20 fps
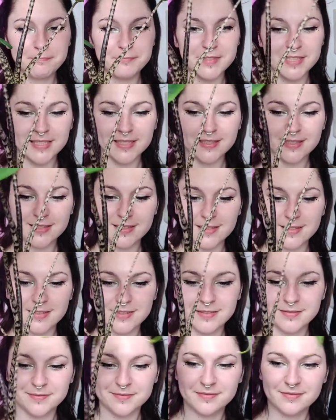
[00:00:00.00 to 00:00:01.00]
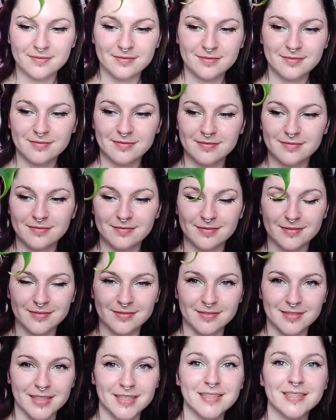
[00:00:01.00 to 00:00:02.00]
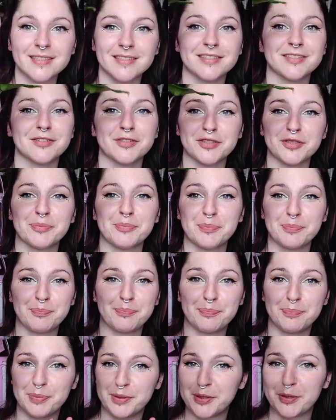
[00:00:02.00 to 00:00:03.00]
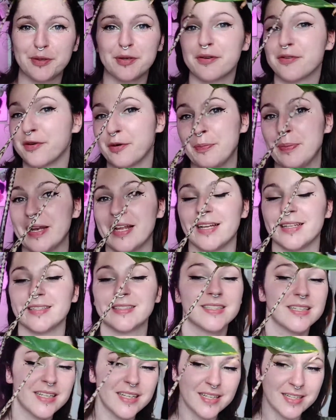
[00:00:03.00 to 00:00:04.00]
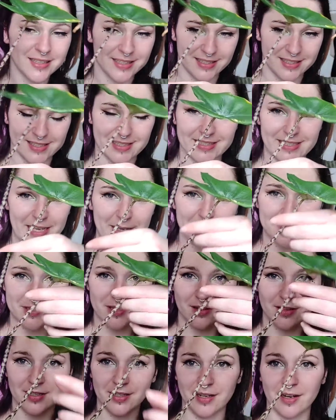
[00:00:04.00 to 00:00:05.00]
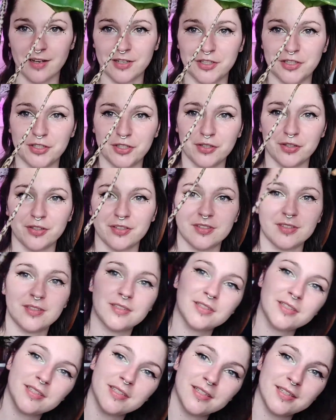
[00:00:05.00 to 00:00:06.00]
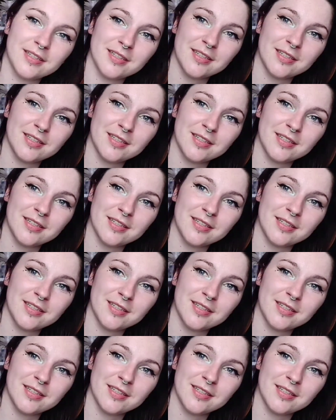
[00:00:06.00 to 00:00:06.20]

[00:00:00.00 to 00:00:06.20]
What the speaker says: This is such a beautiful plant. The stems on it are just